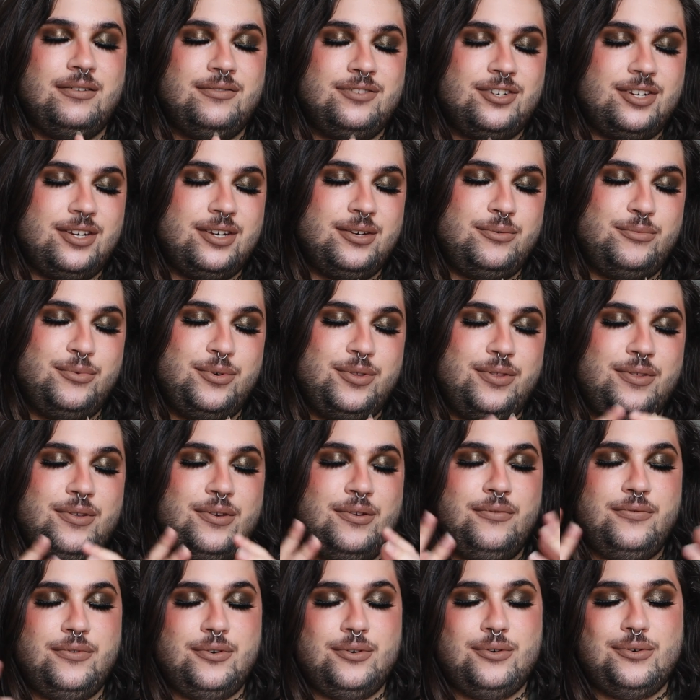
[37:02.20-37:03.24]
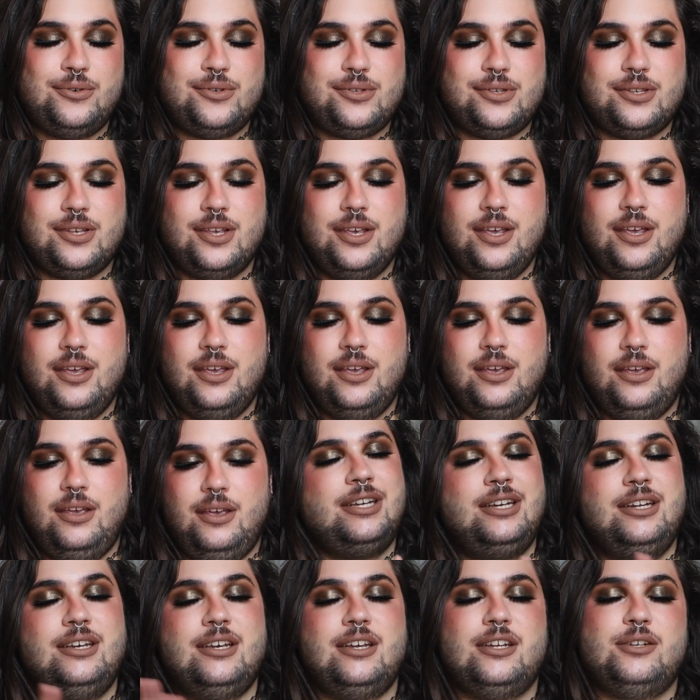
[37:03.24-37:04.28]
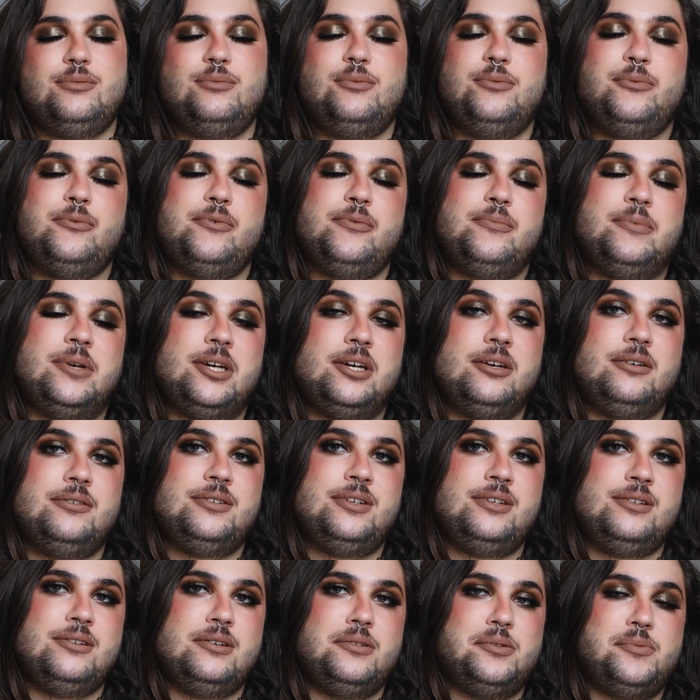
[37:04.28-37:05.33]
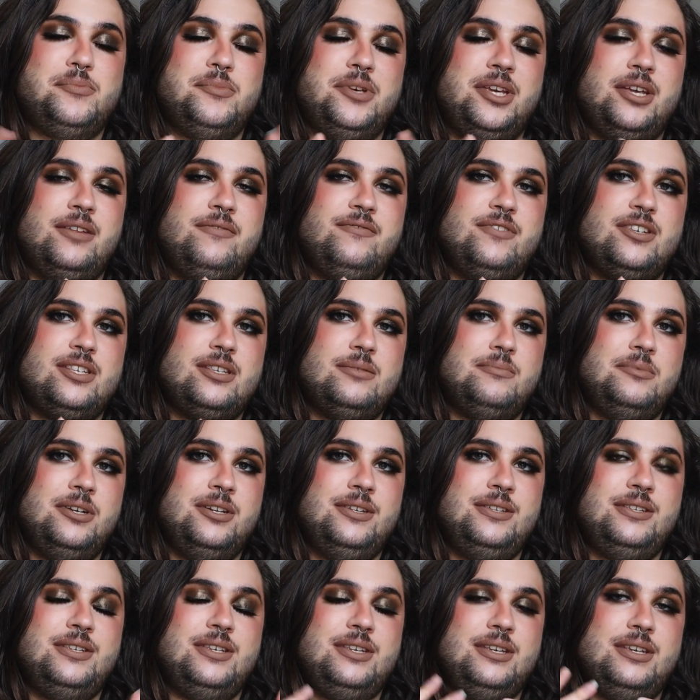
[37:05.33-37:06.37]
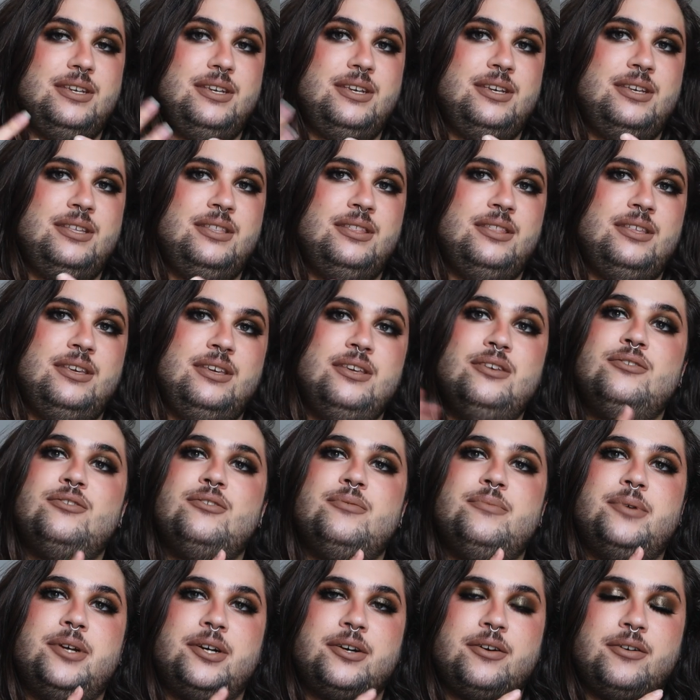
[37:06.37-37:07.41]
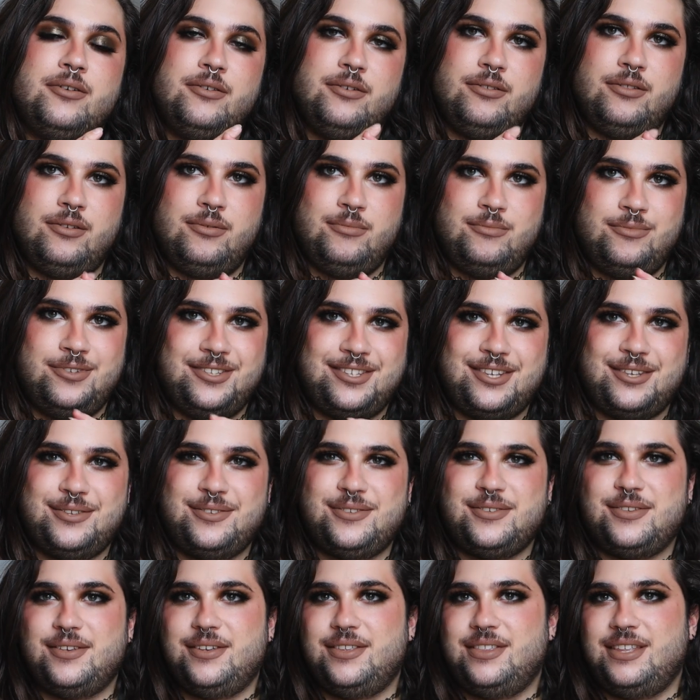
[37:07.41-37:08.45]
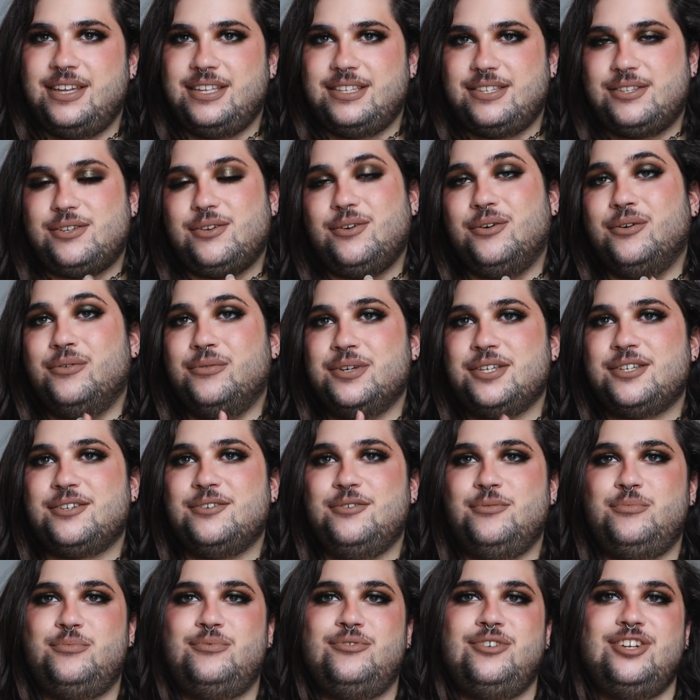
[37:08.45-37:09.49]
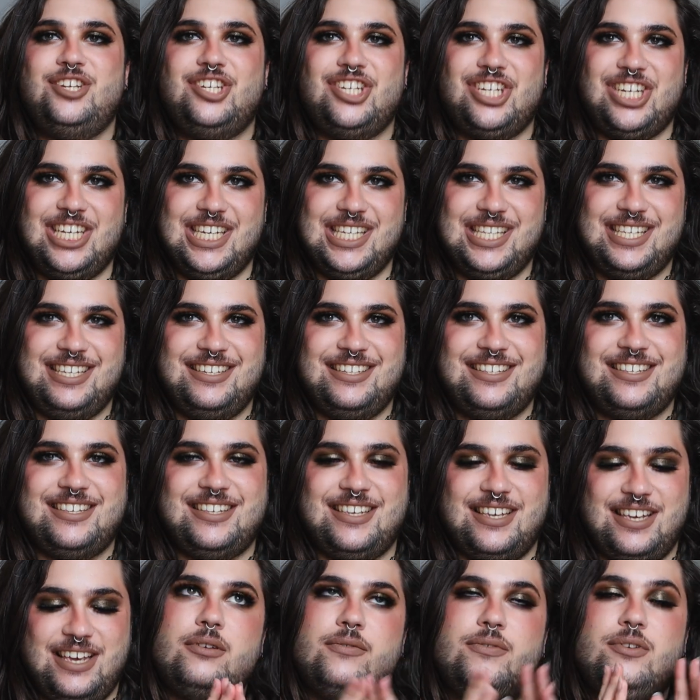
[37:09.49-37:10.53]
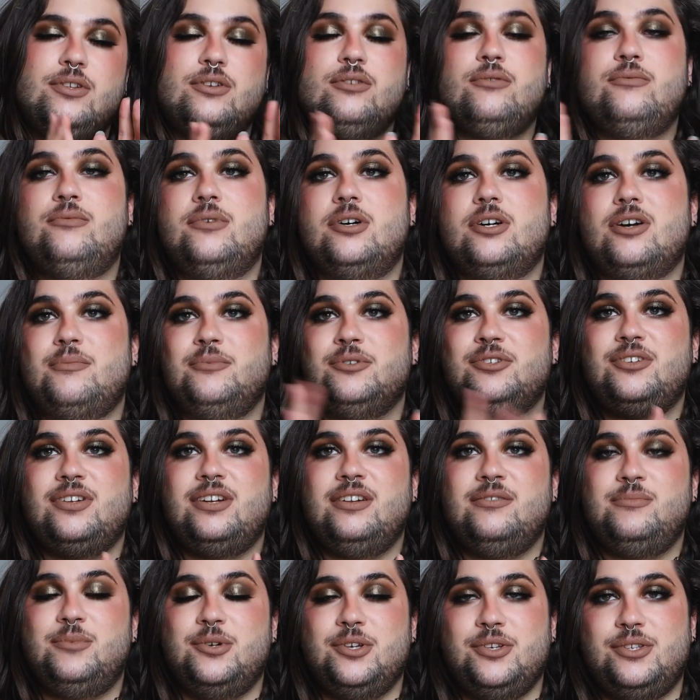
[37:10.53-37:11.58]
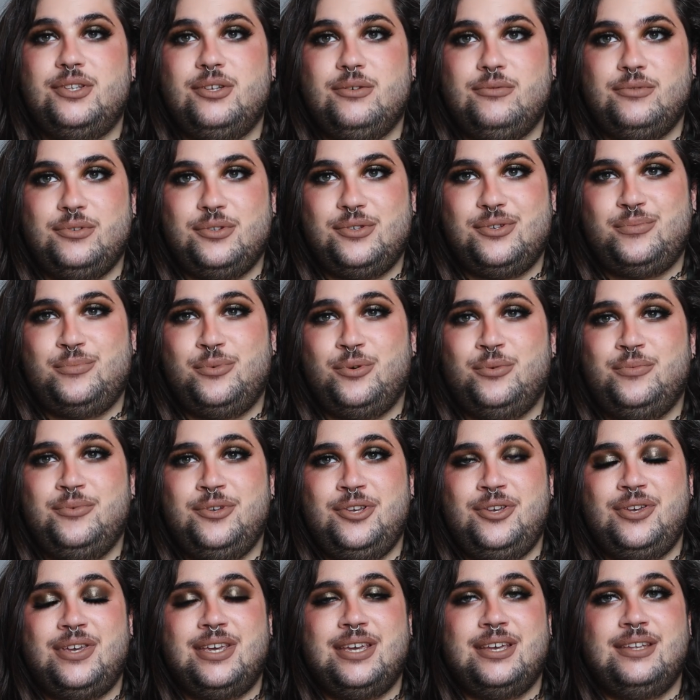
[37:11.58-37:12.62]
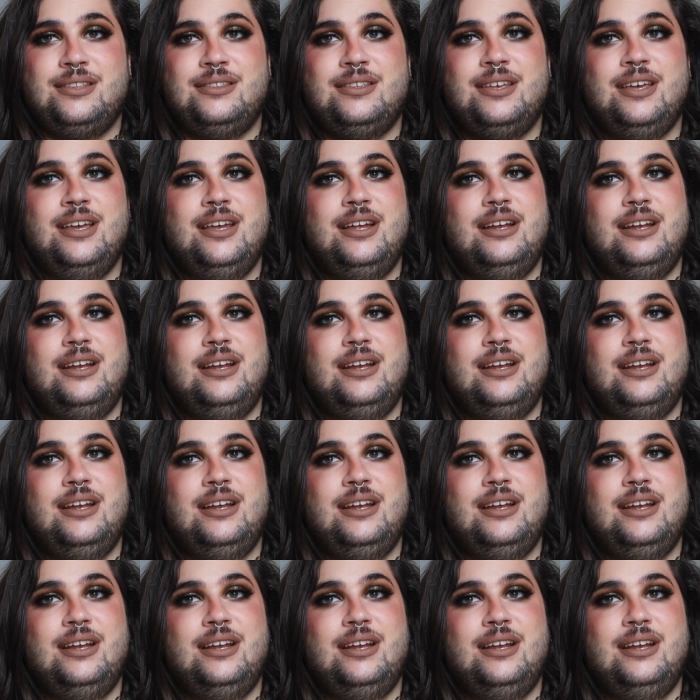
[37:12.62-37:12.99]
I love chatting with you folks. Any engagement with my content helps me gain visibility in the YouTube algorithm, and so that's always appreciated. If you don't want a comment to leave but you still want to support me, you can